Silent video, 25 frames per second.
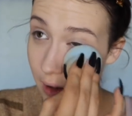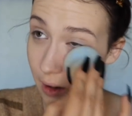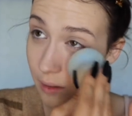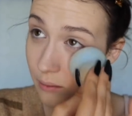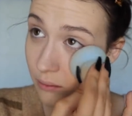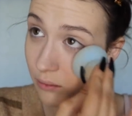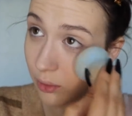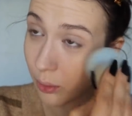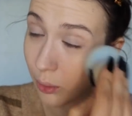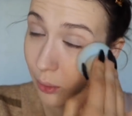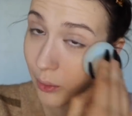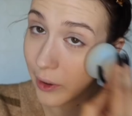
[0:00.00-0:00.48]

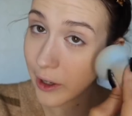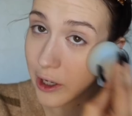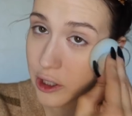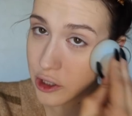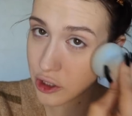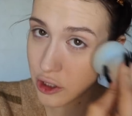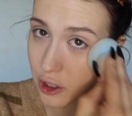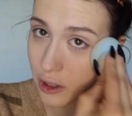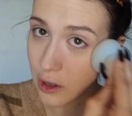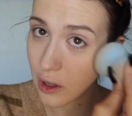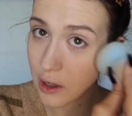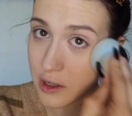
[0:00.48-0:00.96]
I'm pretty
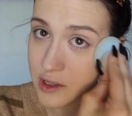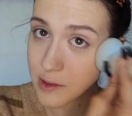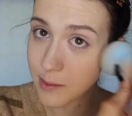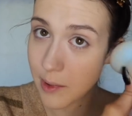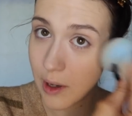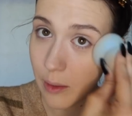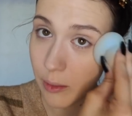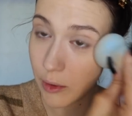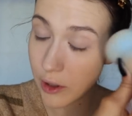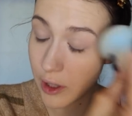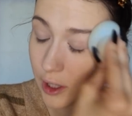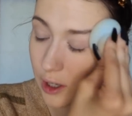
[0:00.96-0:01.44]
sure there's
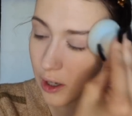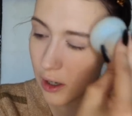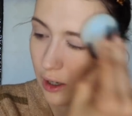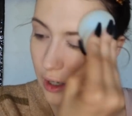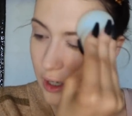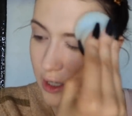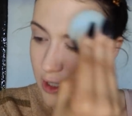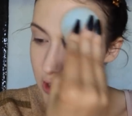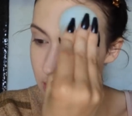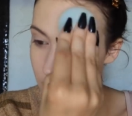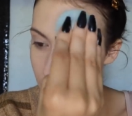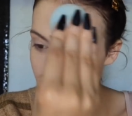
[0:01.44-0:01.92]
people that
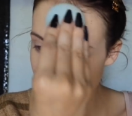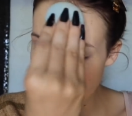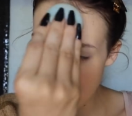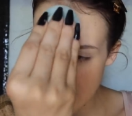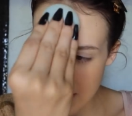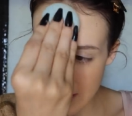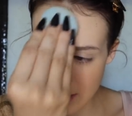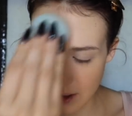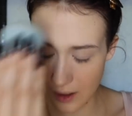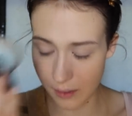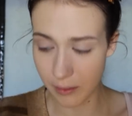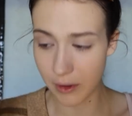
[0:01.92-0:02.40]
already do
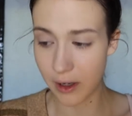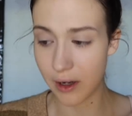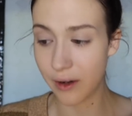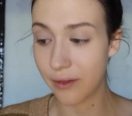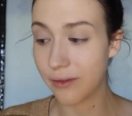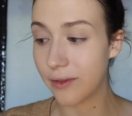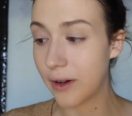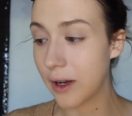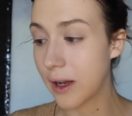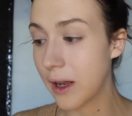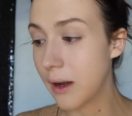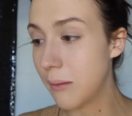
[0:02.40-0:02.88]
that. I'm not a
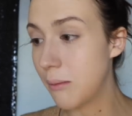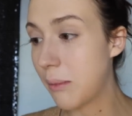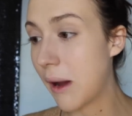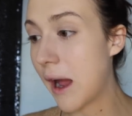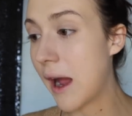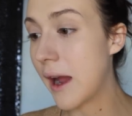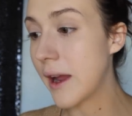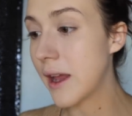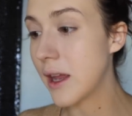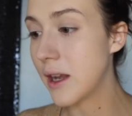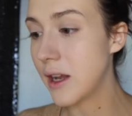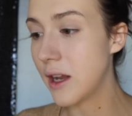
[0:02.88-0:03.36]
fucking
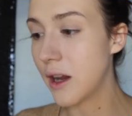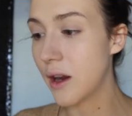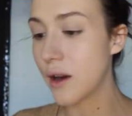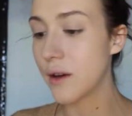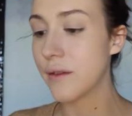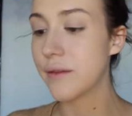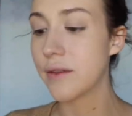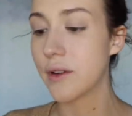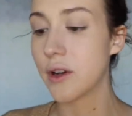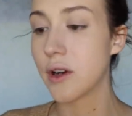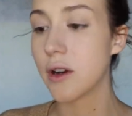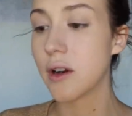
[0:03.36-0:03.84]
pioneer
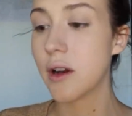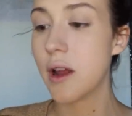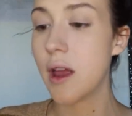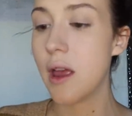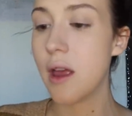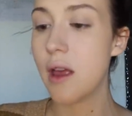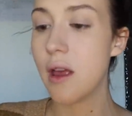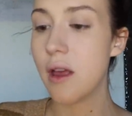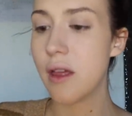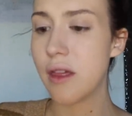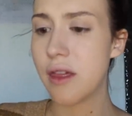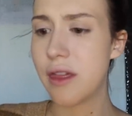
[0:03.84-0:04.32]
for
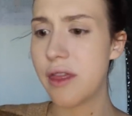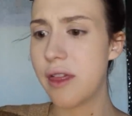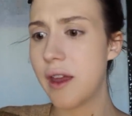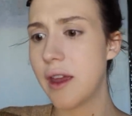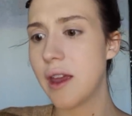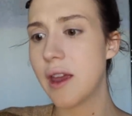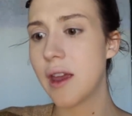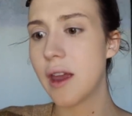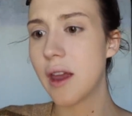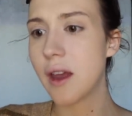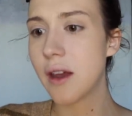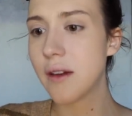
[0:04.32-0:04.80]

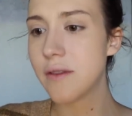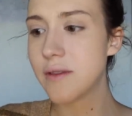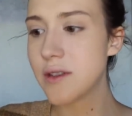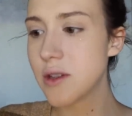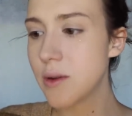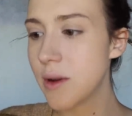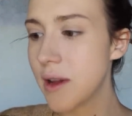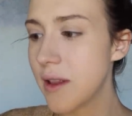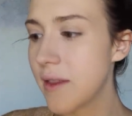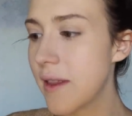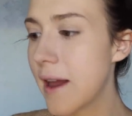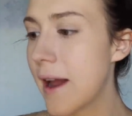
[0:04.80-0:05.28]
thinking of
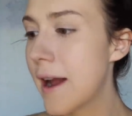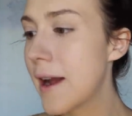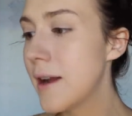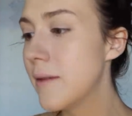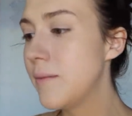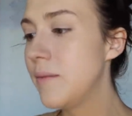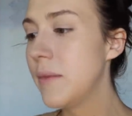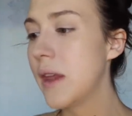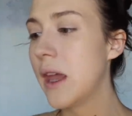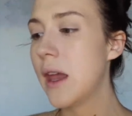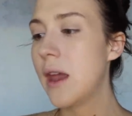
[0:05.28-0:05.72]
doing that.